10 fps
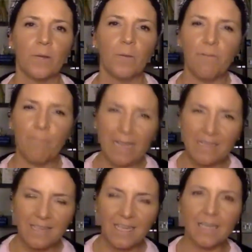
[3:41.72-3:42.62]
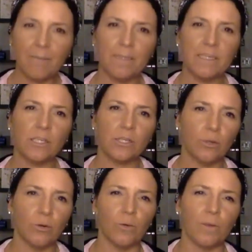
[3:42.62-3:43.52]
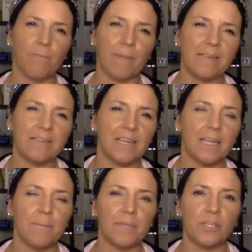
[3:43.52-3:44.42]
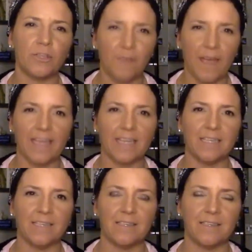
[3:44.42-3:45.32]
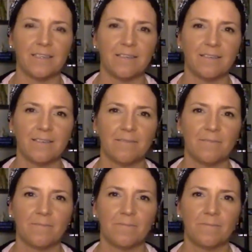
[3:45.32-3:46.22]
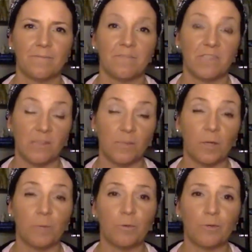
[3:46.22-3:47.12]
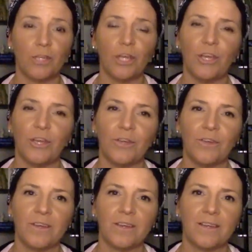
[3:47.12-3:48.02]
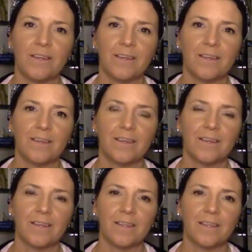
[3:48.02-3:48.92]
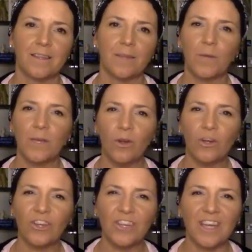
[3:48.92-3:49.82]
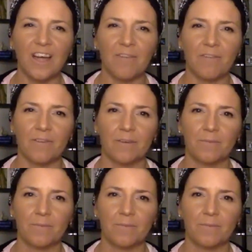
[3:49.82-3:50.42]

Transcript: We've basically been taught, we've basically been trained since World War II that we're not good enough.